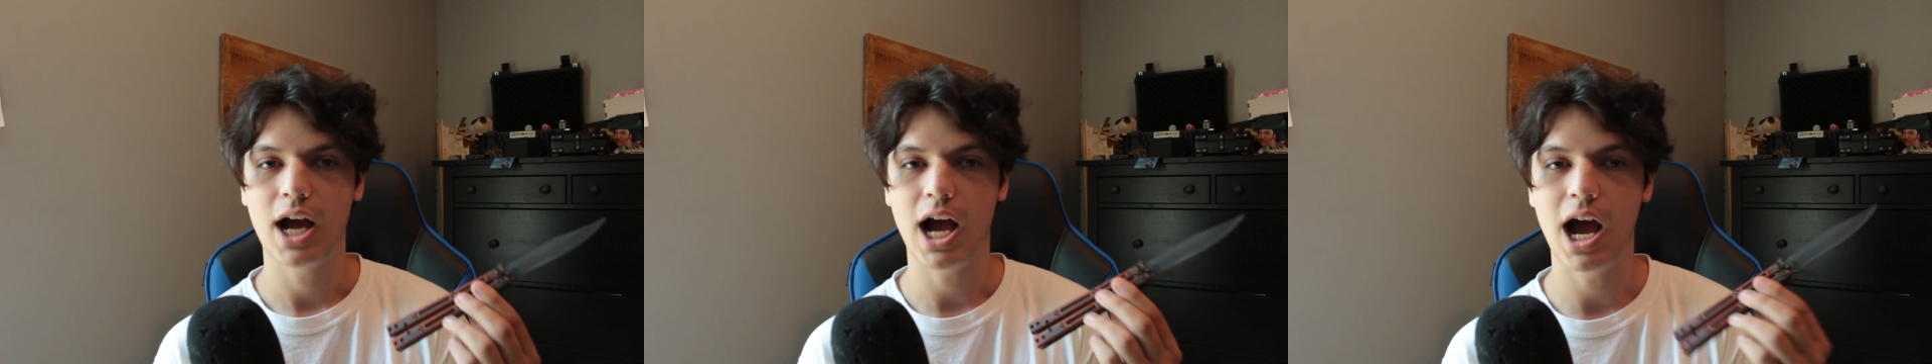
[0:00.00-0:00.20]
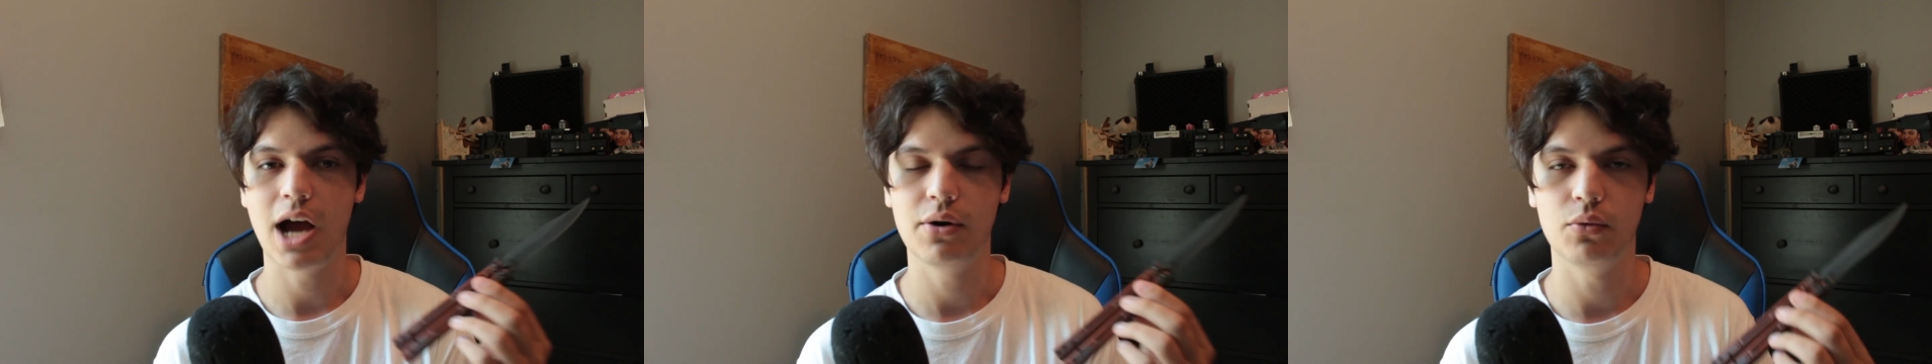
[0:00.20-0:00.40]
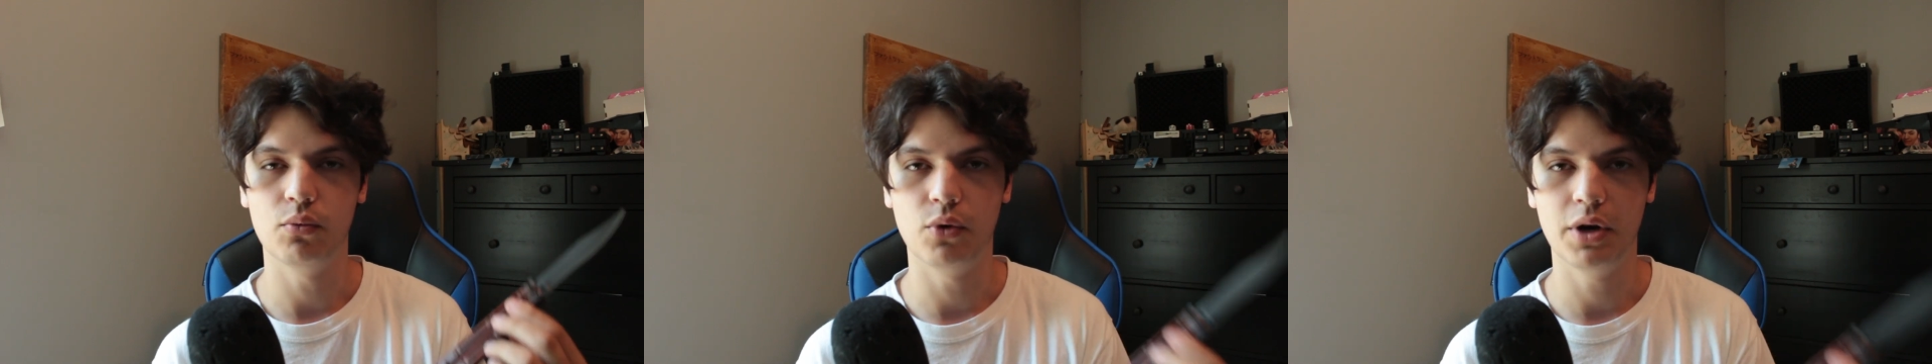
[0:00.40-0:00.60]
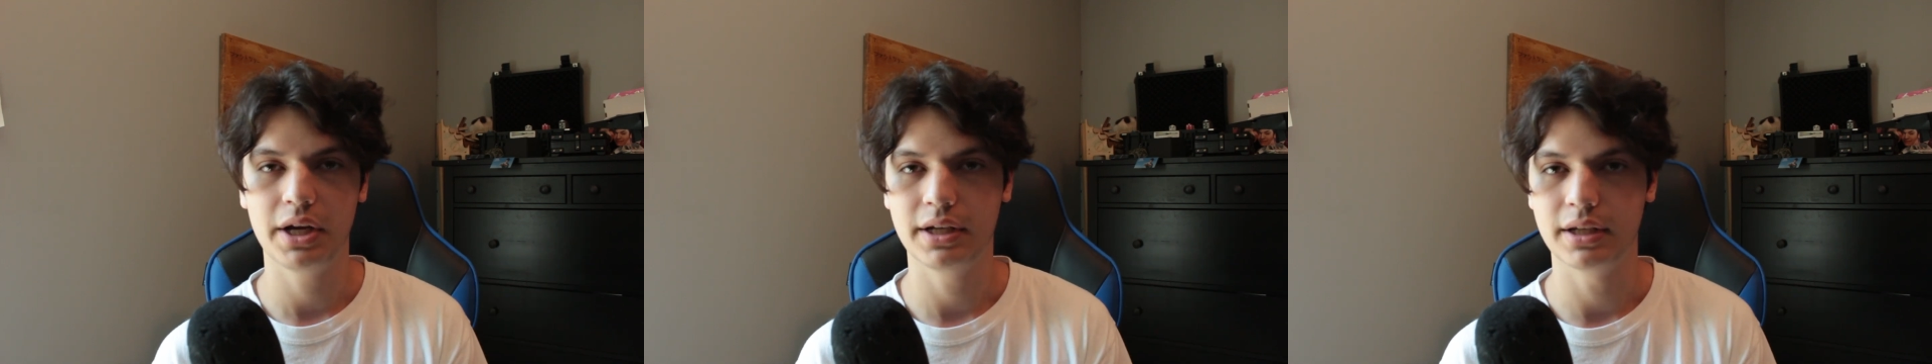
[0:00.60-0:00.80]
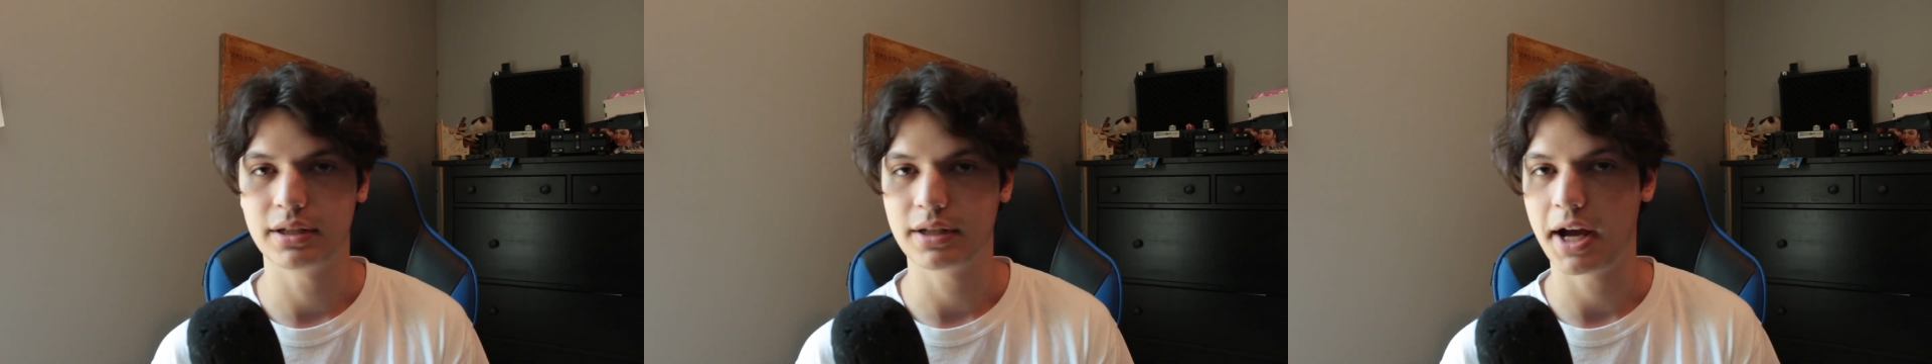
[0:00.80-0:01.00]
I would want
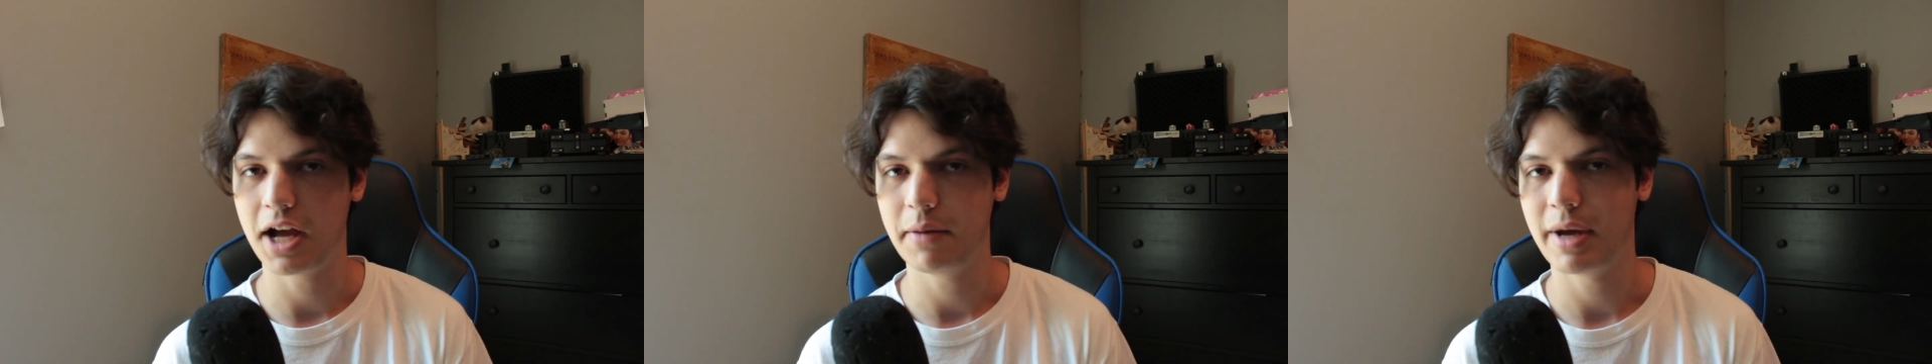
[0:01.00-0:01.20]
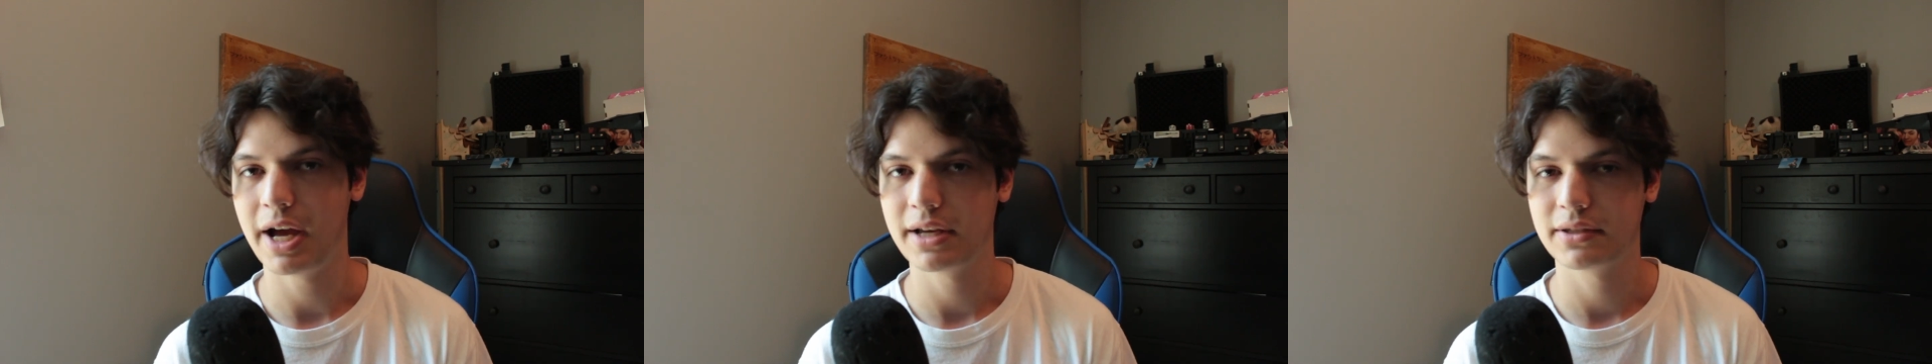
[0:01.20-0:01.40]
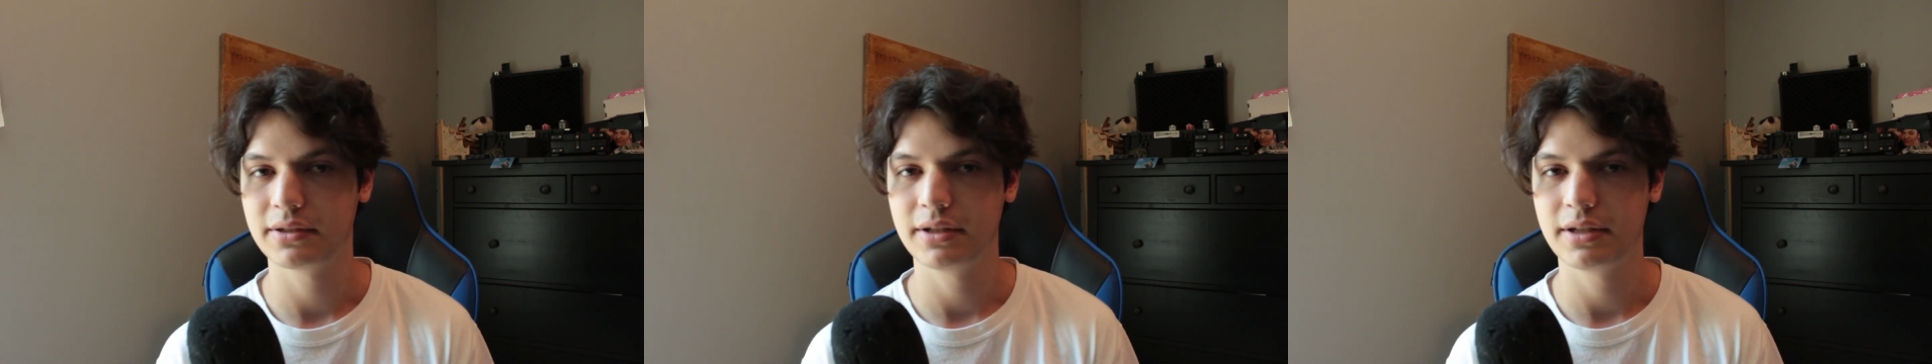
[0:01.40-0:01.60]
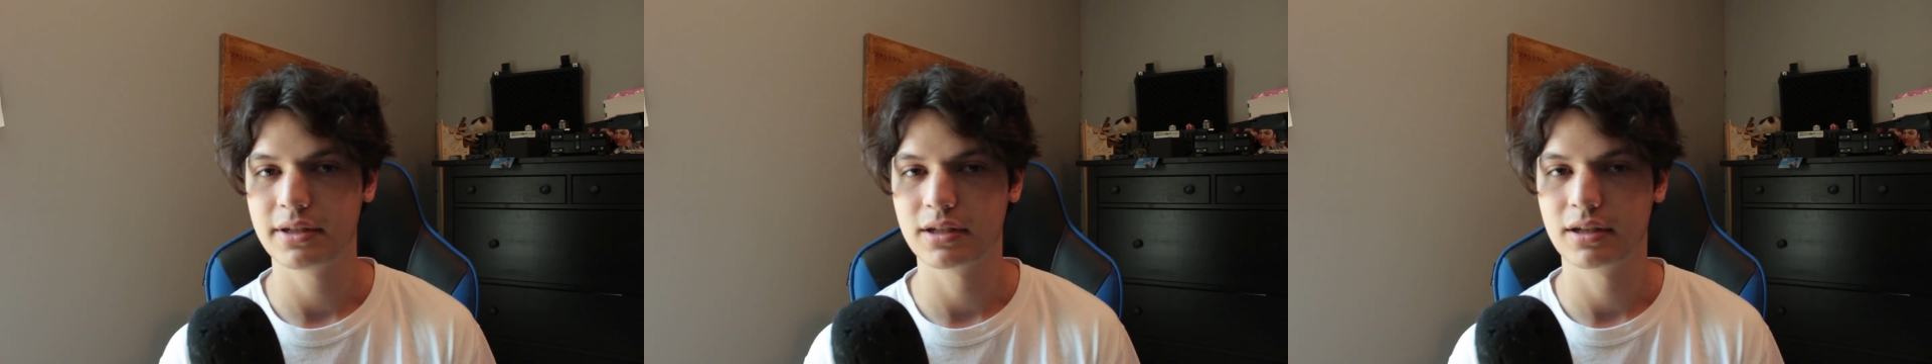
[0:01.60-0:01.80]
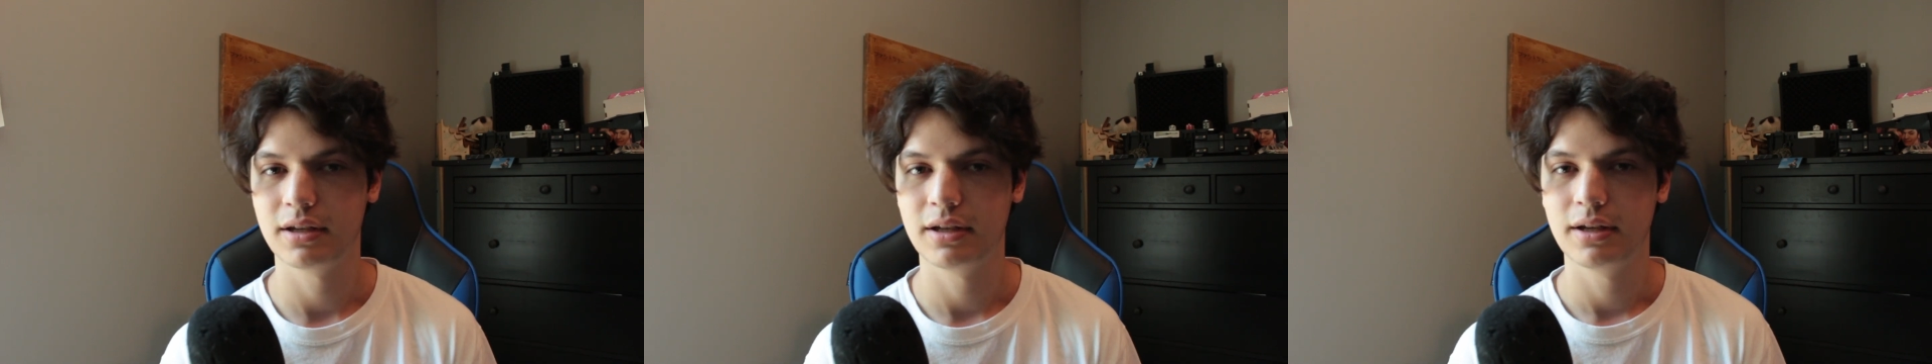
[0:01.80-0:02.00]
in a Thai
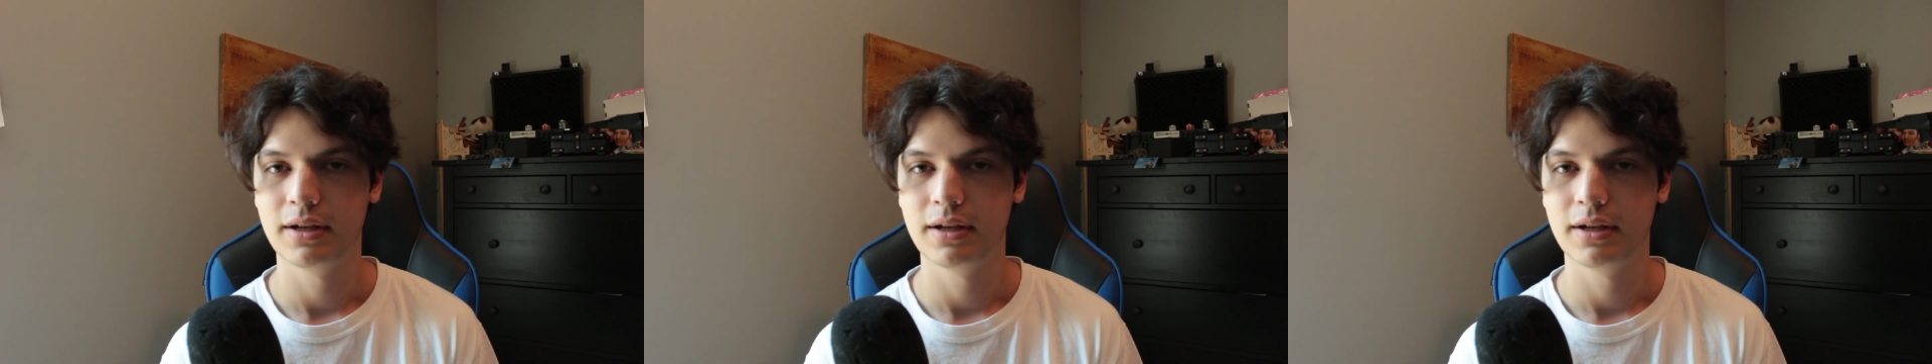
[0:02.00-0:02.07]
Basilisk,